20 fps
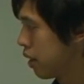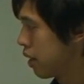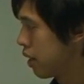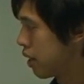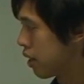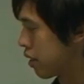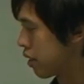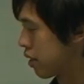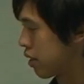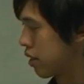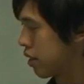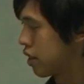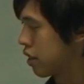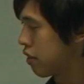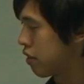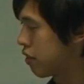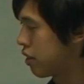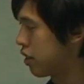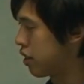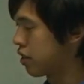So it's just
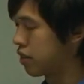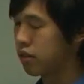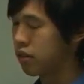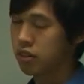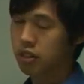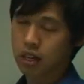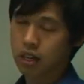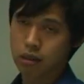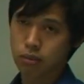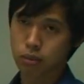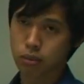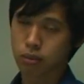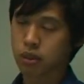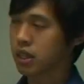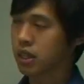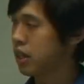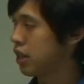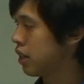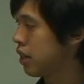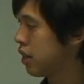seven on two times
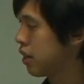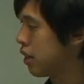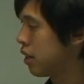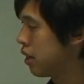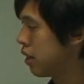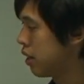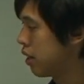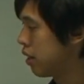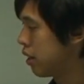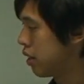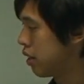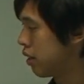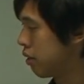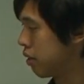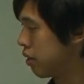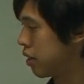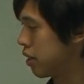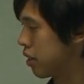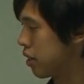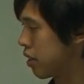one,
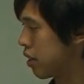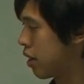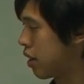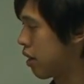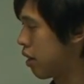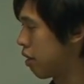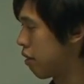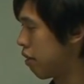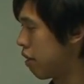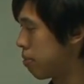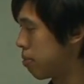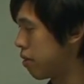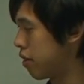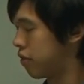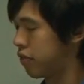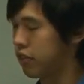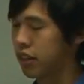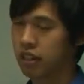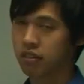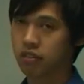which is three point
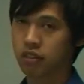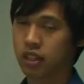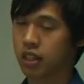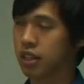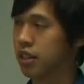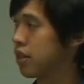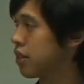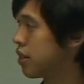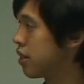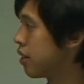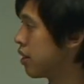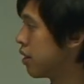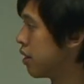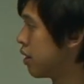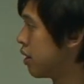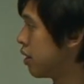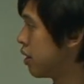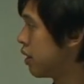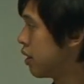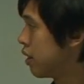five litres.
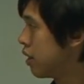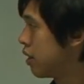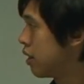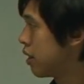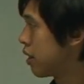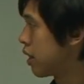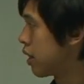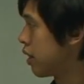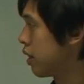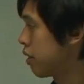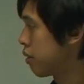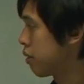Okay.